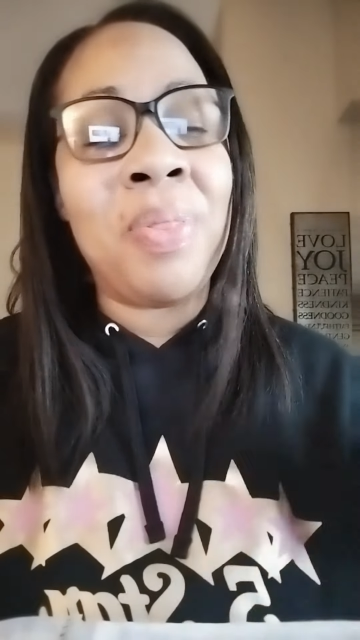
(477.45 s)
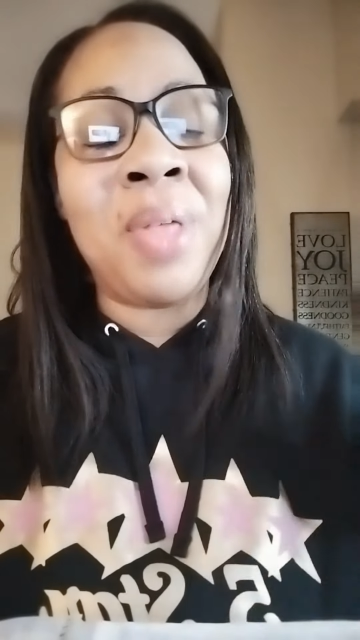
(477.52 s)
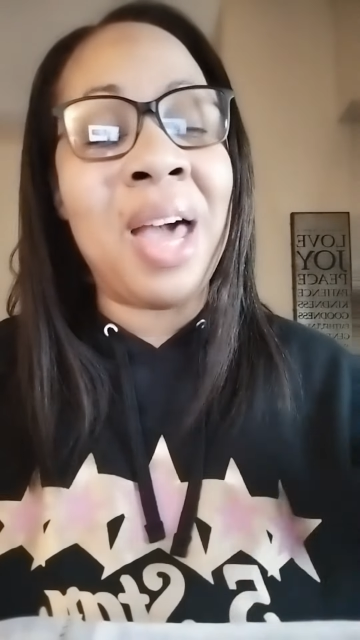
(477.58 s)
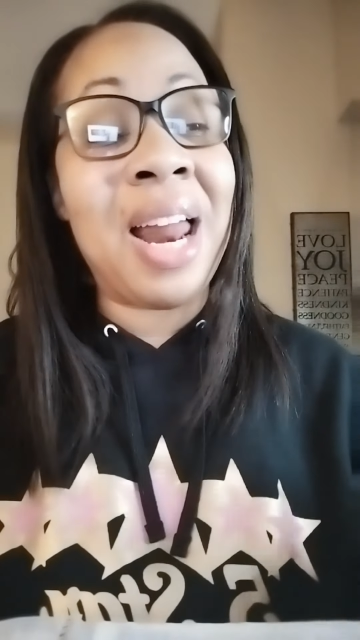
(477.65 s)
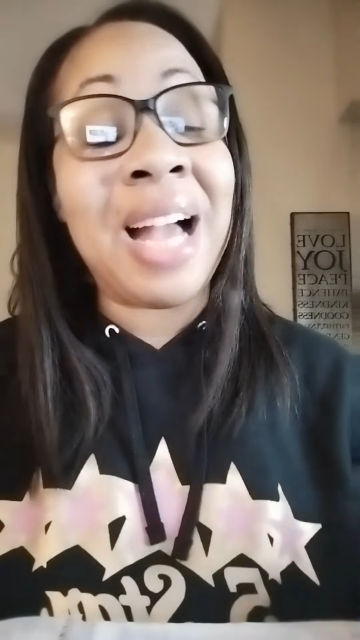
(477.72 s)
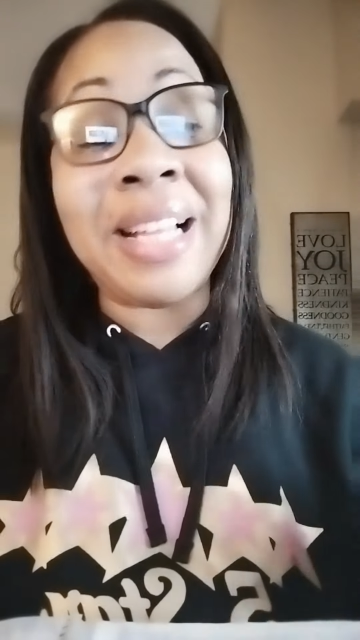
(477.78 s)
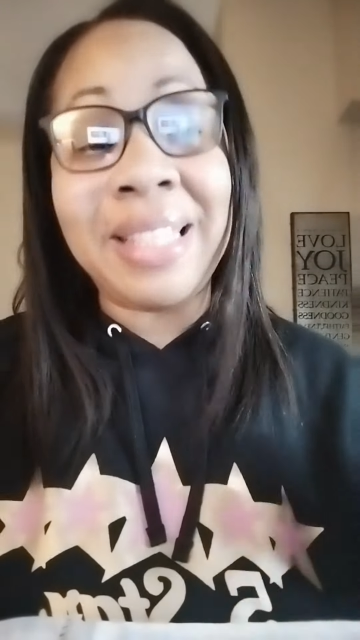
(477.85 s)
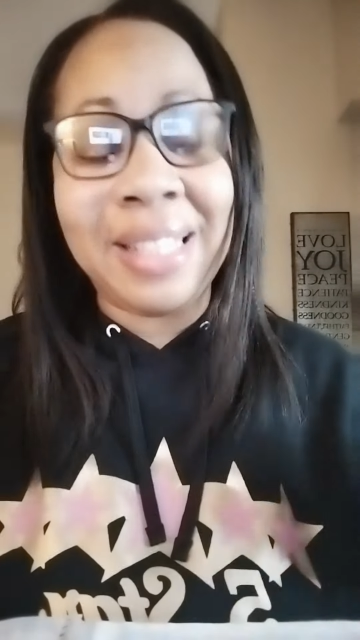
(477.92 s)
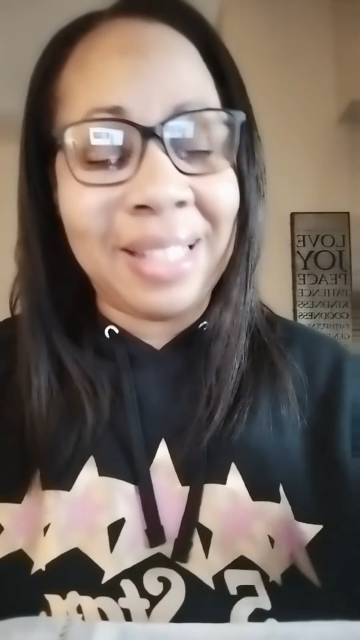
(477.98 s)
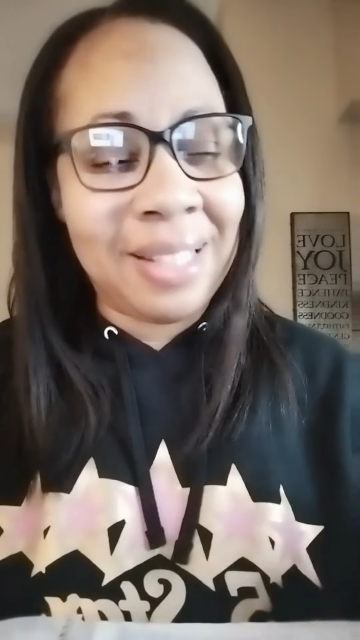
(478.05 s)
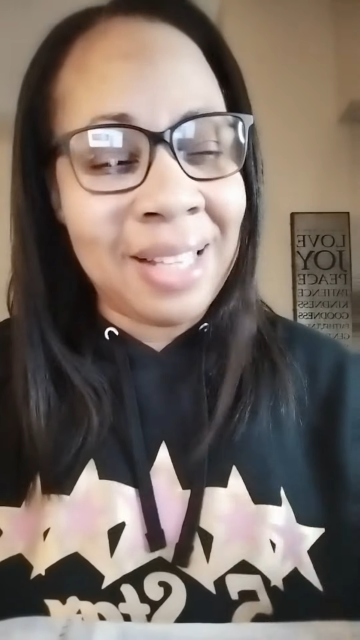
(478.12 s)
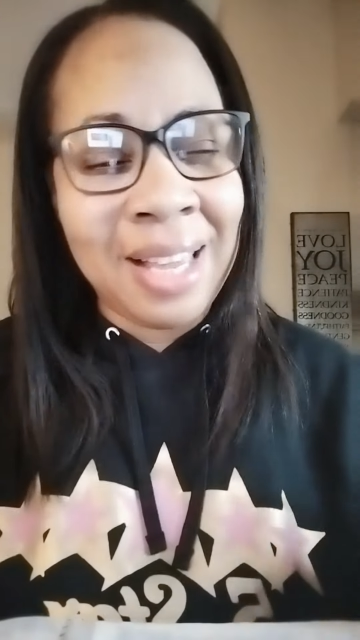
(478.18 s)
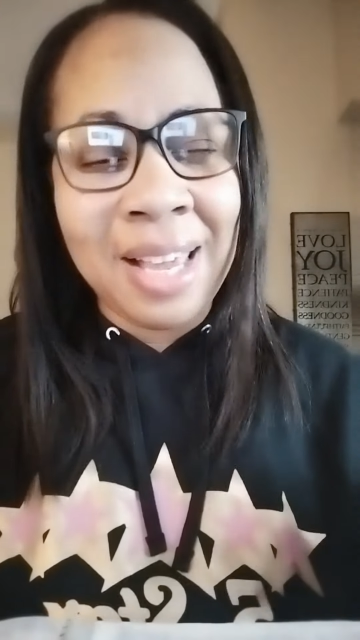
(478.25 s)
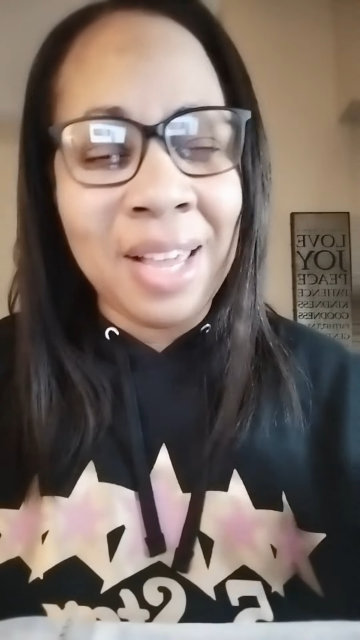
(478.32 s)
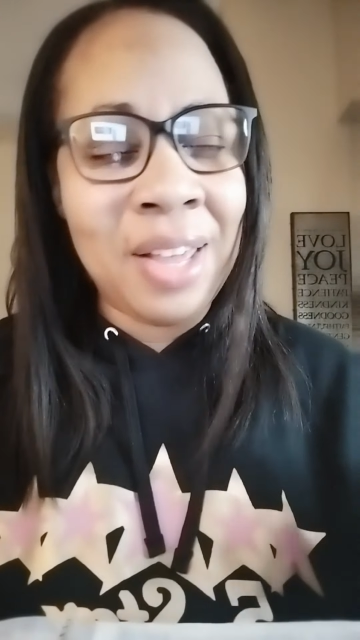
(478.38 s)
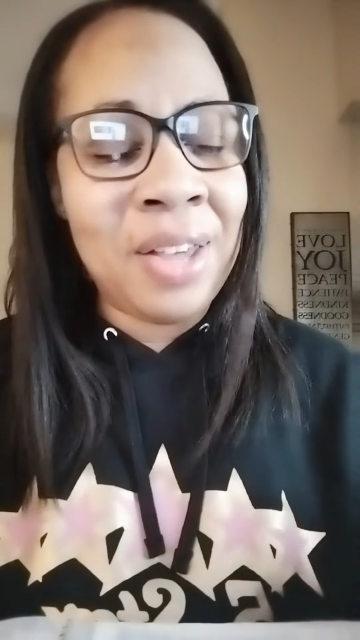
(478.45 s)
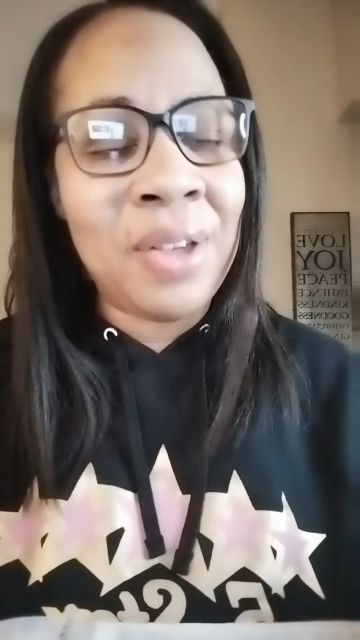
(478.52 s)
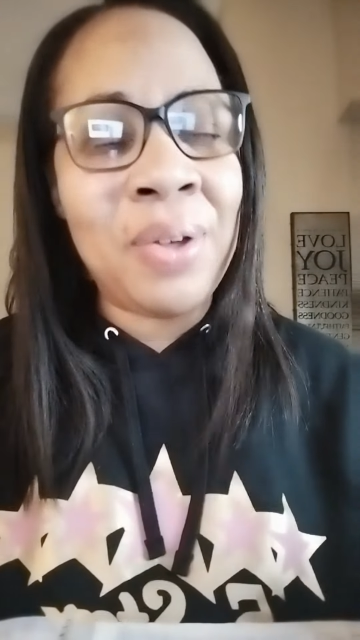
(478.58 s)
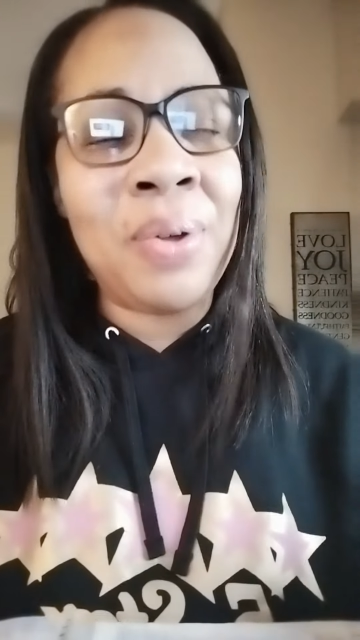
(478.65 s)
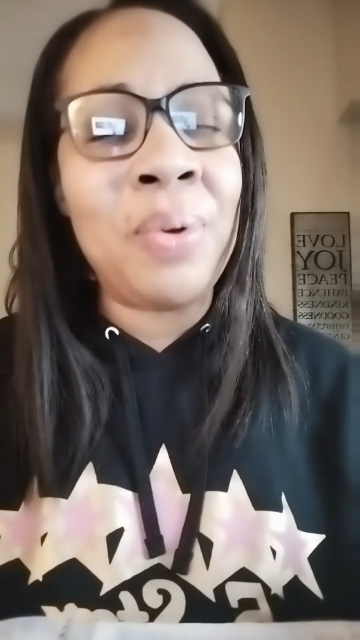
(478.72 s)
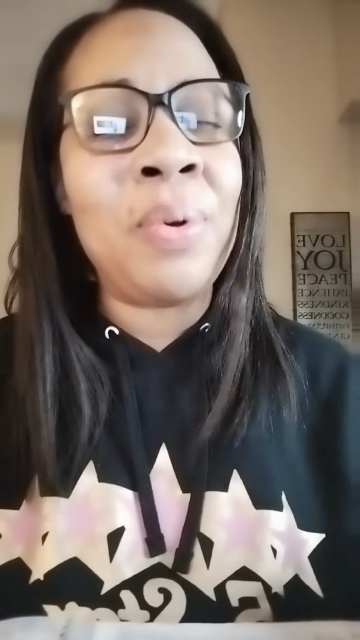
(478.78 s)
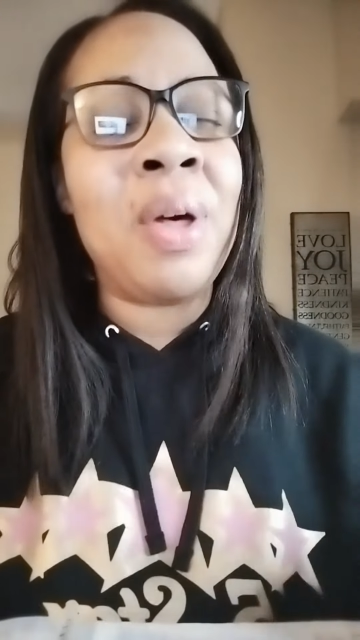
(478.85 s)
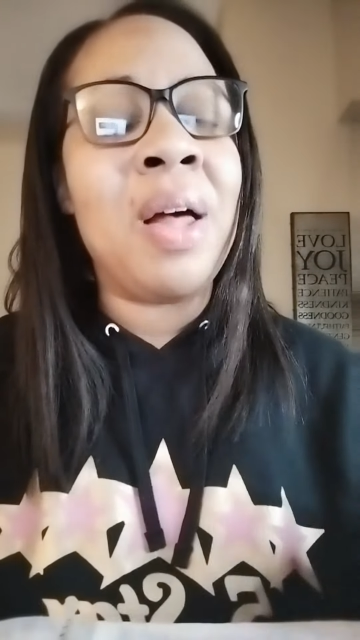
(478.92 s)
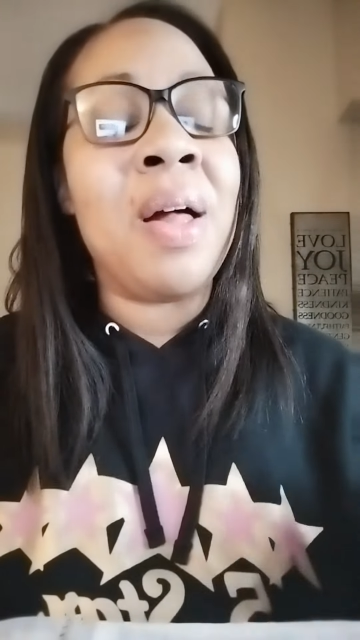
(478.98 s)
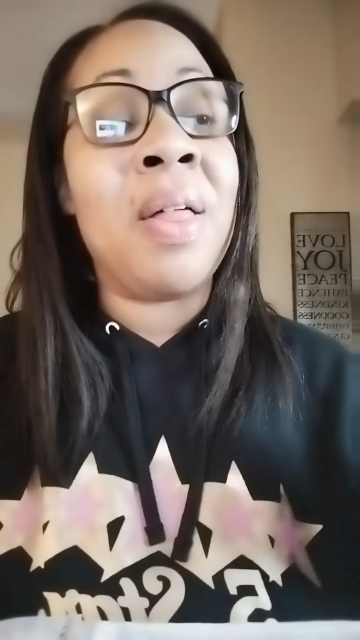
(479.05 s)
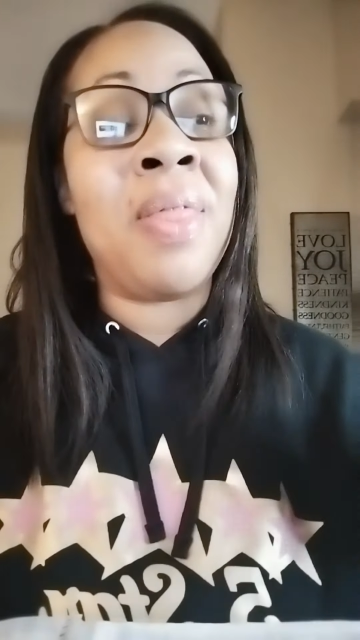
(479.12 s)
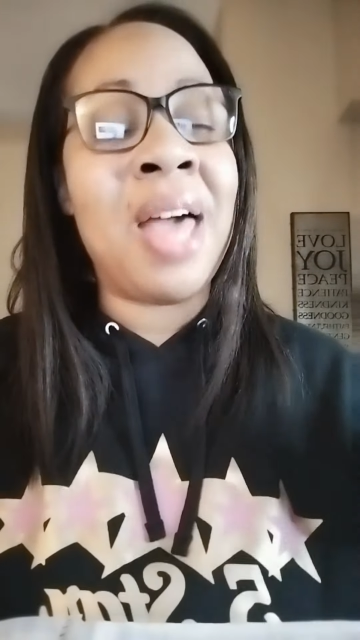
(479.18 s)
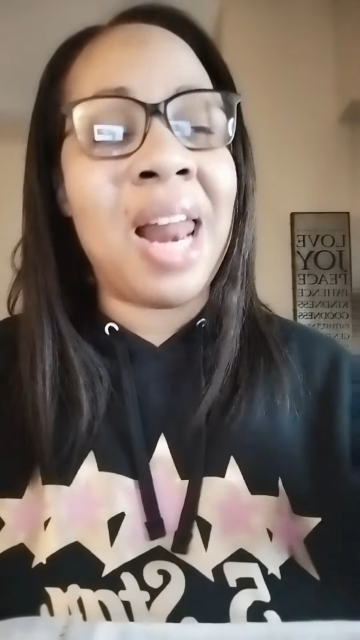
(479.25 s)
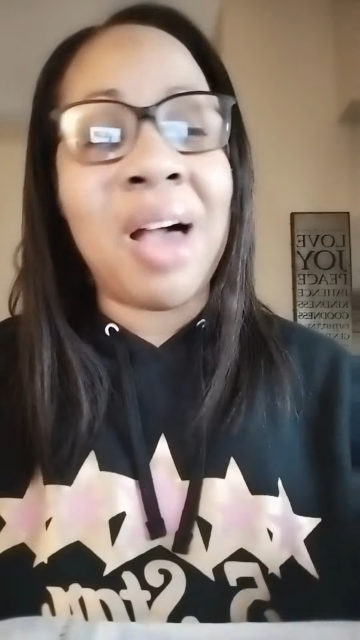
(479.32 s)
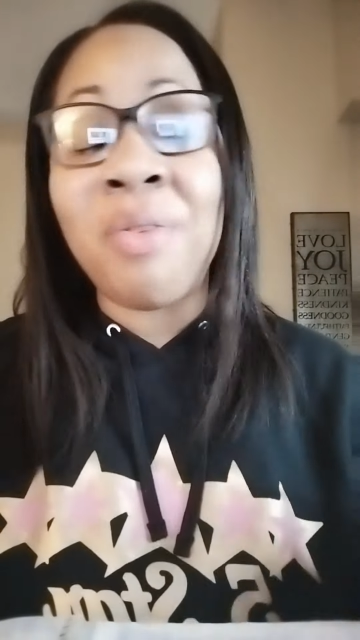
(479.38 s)
that I see you,
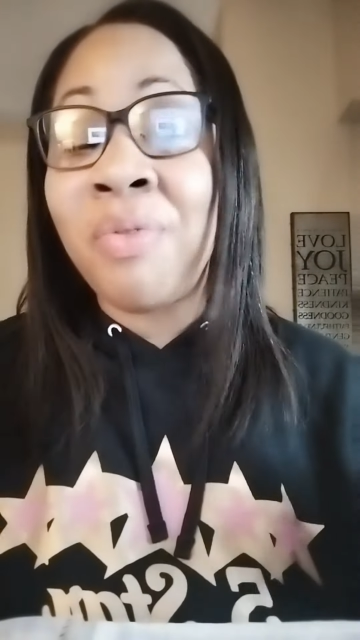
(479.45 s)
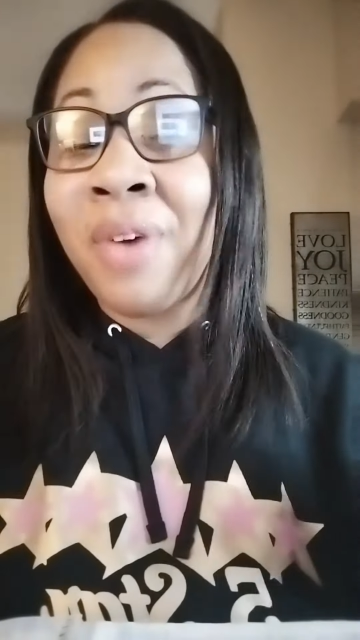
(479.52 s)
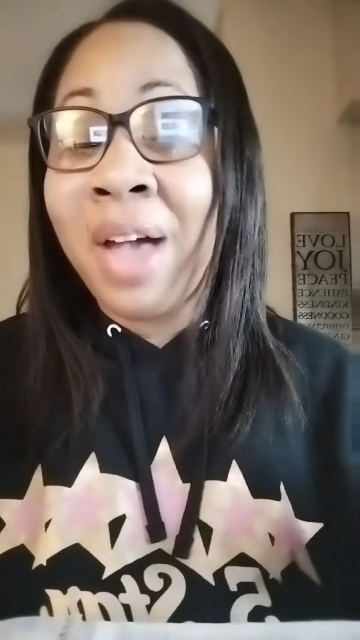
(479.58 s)
that I